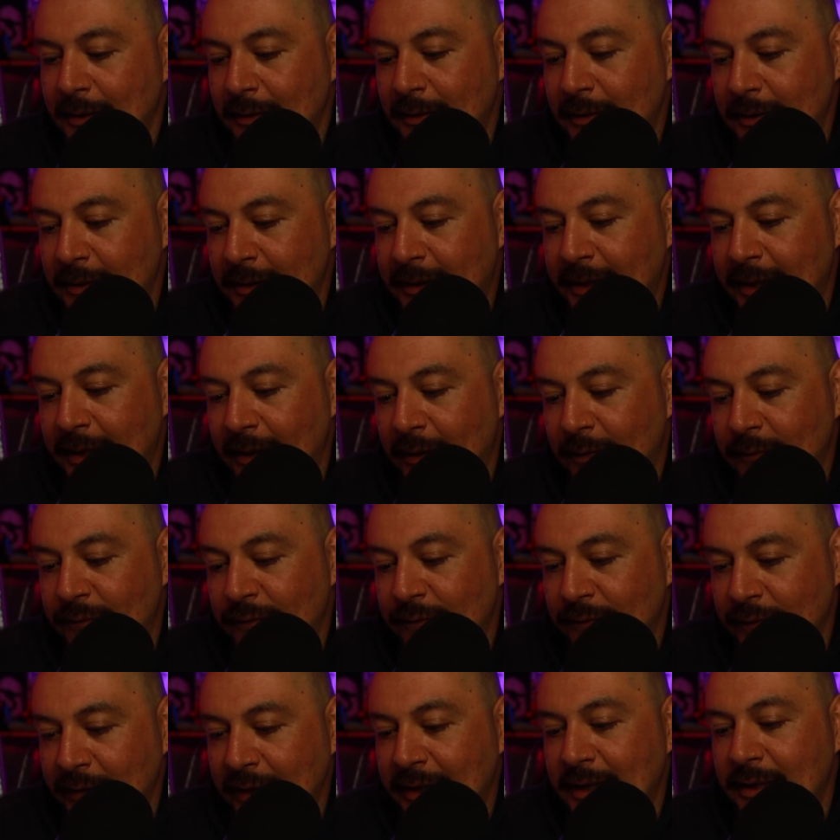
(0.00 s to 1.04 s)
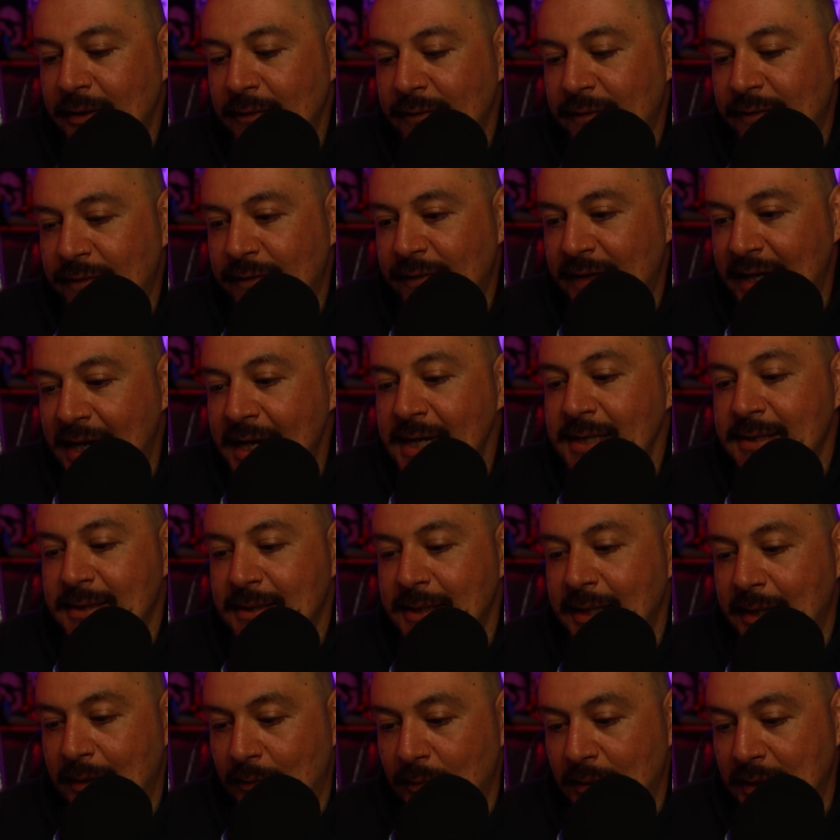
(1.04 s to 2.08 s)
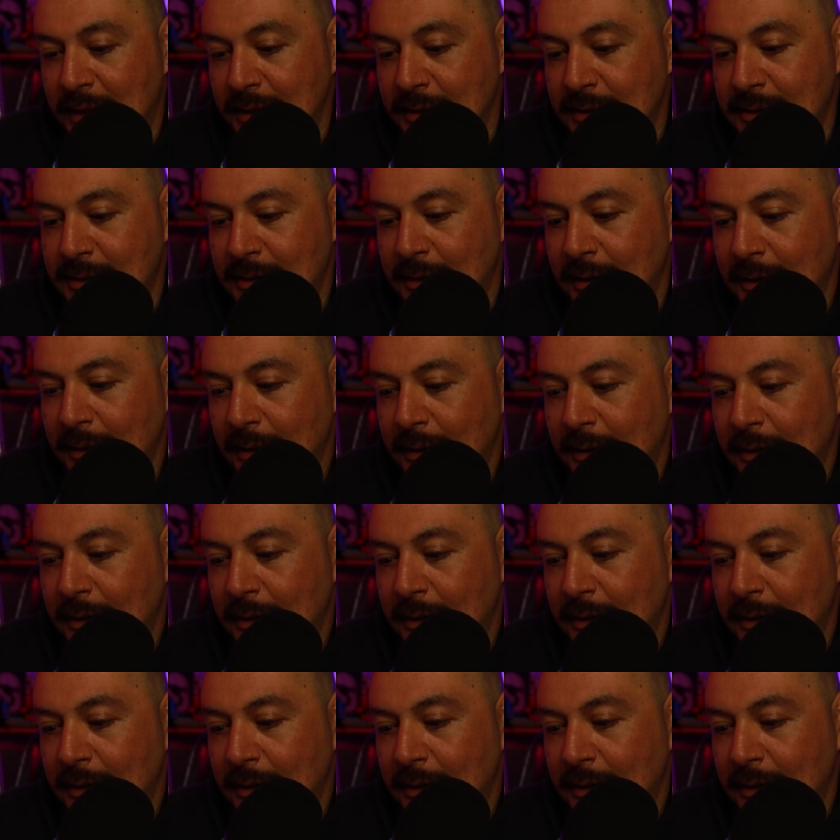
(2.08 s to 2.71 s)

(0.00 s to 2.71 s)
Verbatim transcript: Look how freaking fast that was.